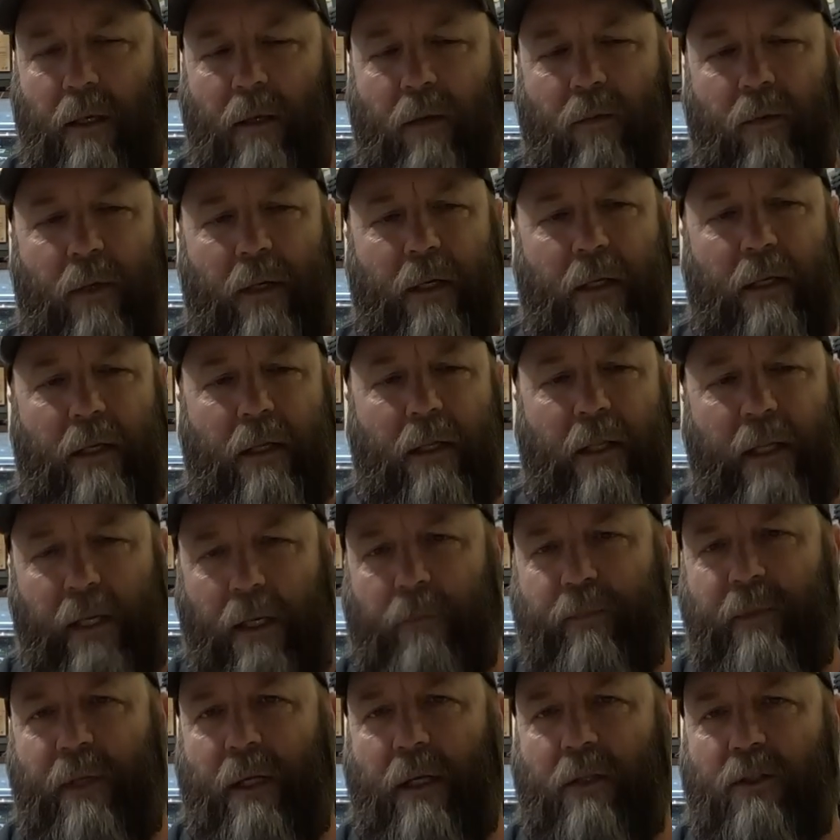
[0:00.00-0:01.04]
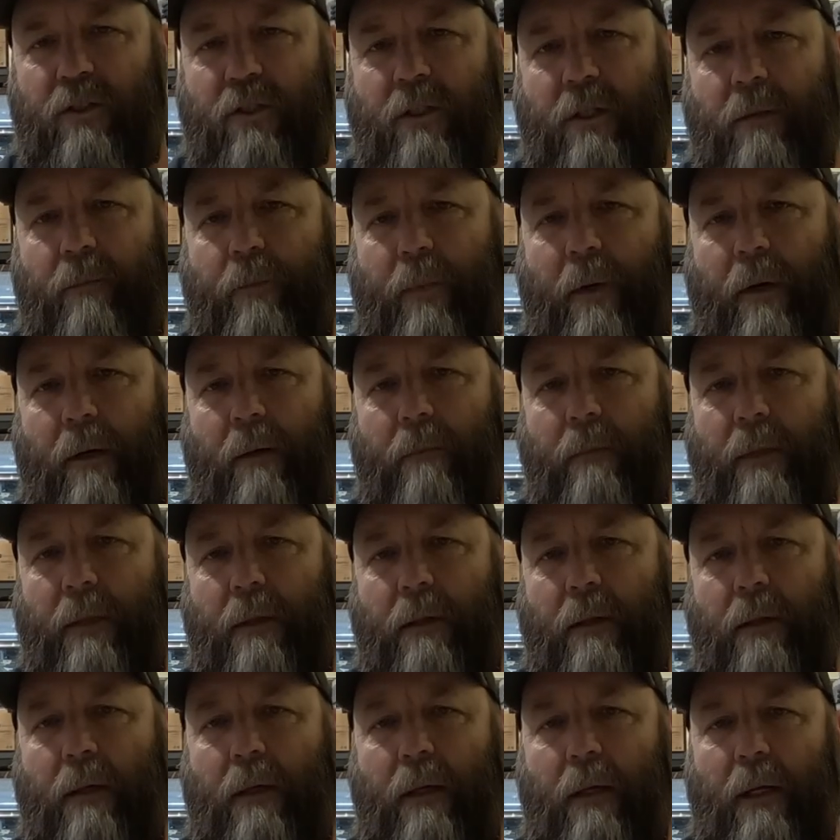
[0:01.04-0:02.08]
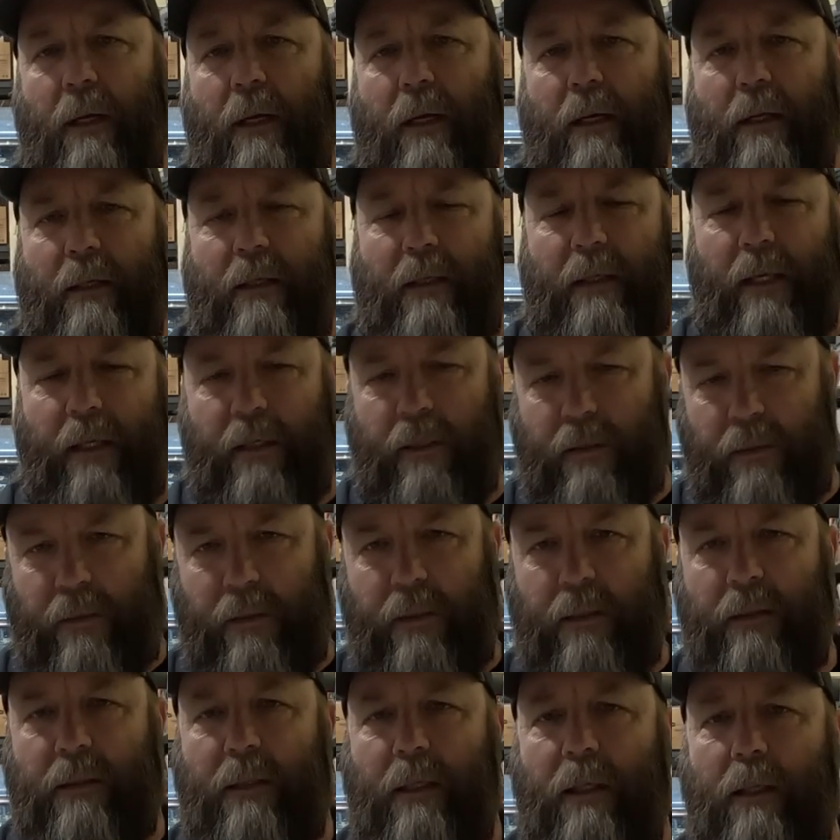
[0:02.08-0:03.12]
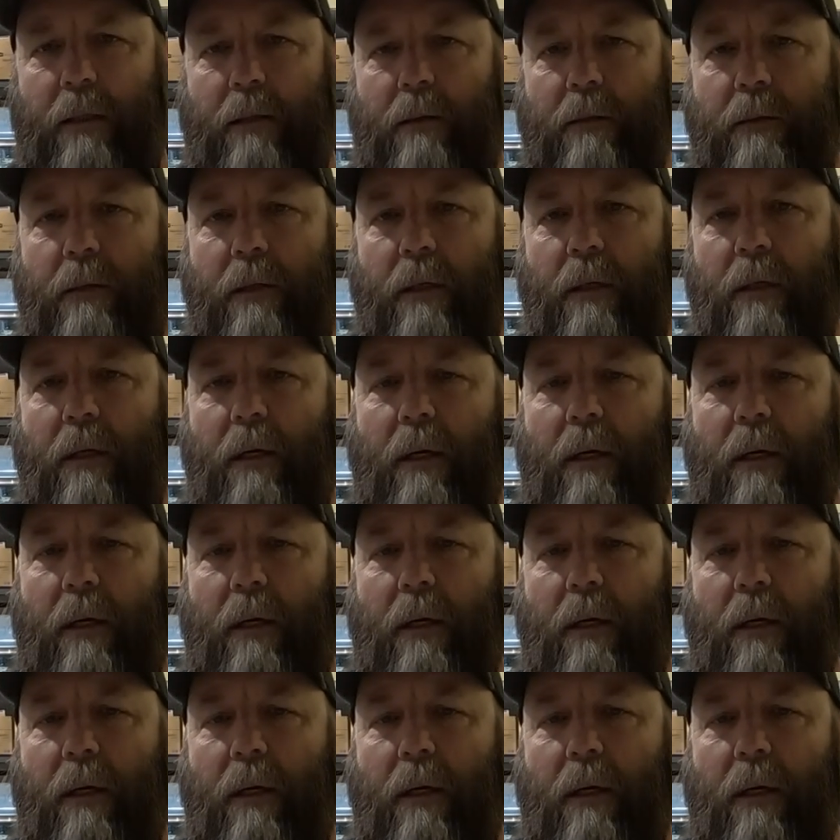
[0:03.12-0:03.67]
We're gonna clean up the engine compartment, get it detailed.